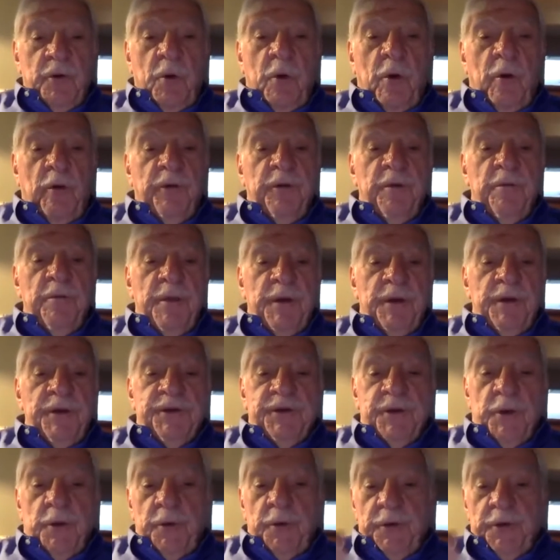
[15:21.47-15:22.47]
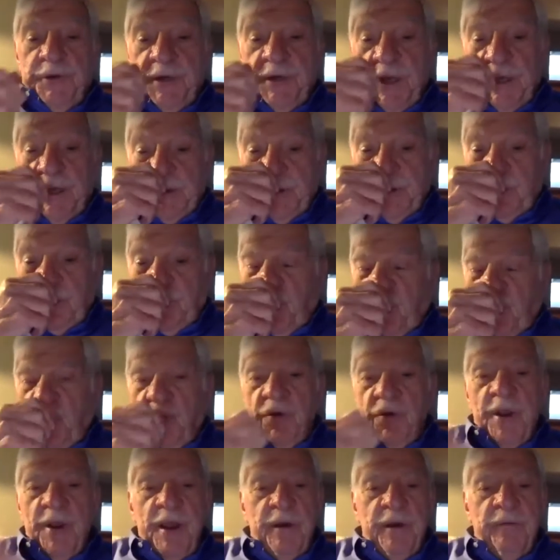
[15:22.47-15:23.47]
called the Minnesota Test of
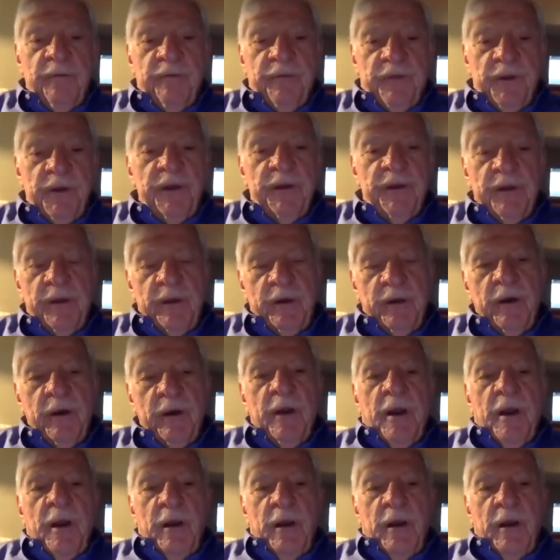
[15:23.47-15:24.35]
Creative Thinking,